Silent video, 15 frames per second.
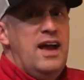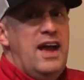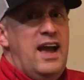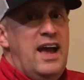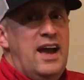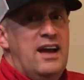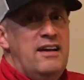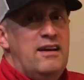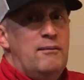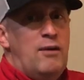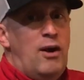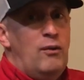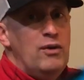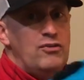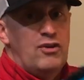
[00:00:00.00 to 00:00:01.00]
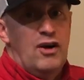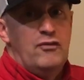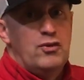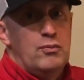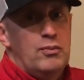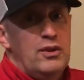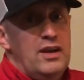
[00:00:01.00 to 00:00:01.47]
and I'm always
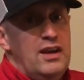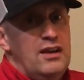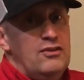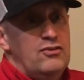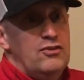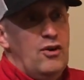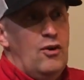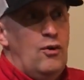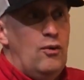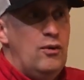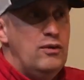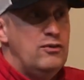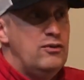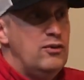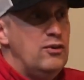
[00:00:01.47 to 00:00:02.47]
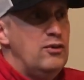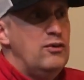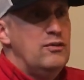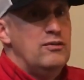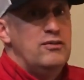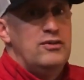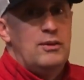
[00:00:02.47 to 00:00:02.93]
comfortable in it, so
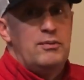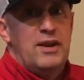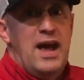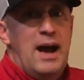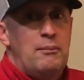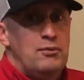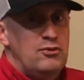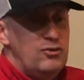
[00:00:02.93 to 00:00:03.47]
until something happens